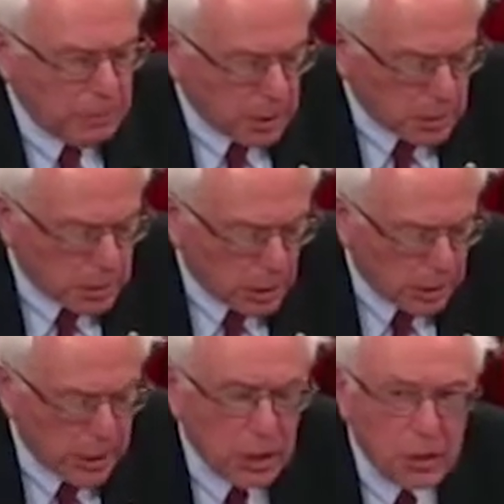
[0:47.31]

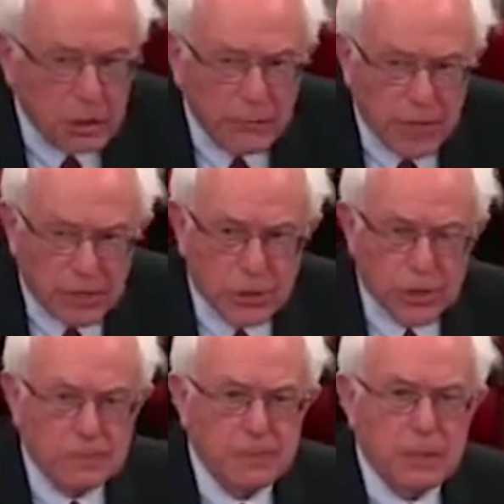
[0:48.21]
military
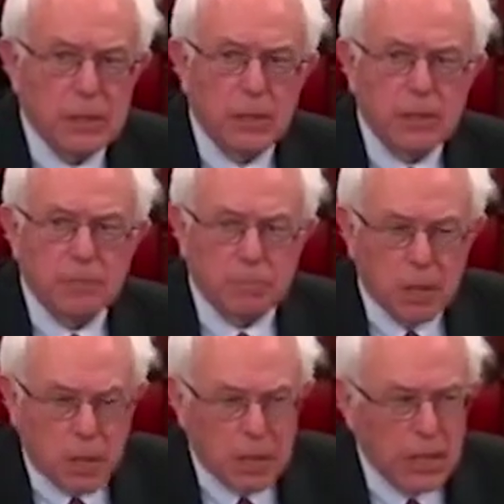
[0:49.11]
intervention in this
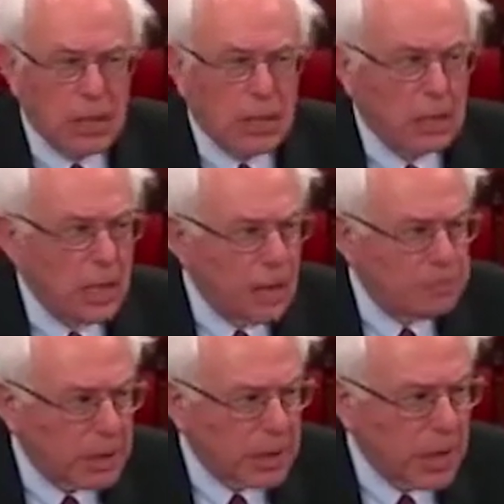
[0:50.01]
bloody and
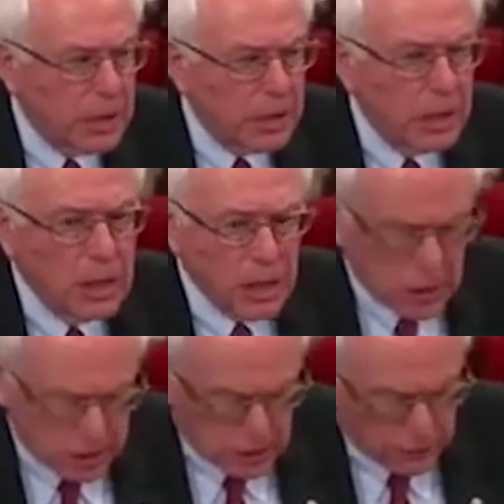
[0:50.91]
complicated
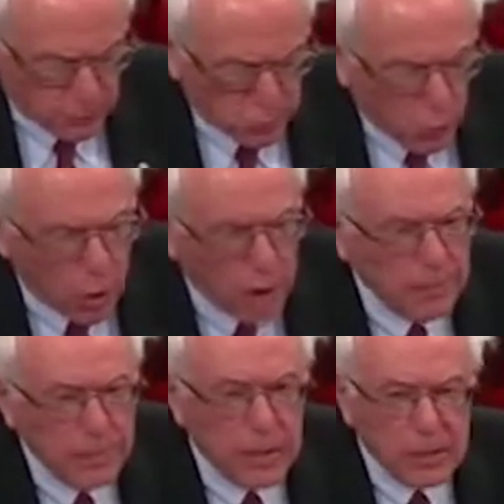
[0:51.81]
civil
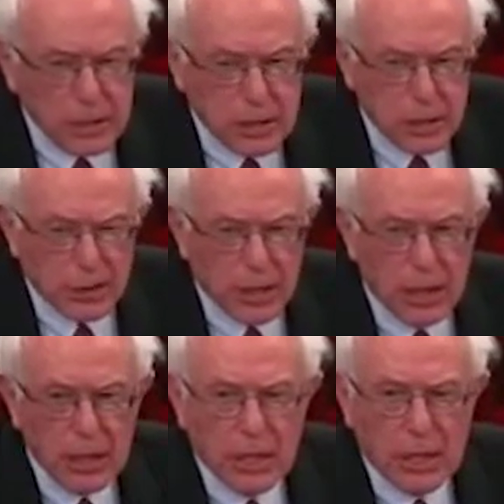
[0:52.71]
war in
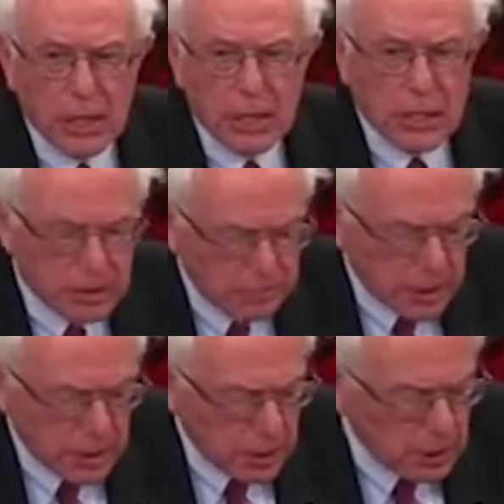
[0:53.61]
Syria is
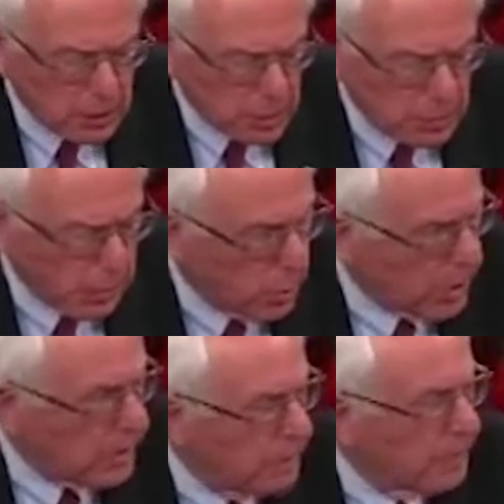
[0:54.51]
being supported.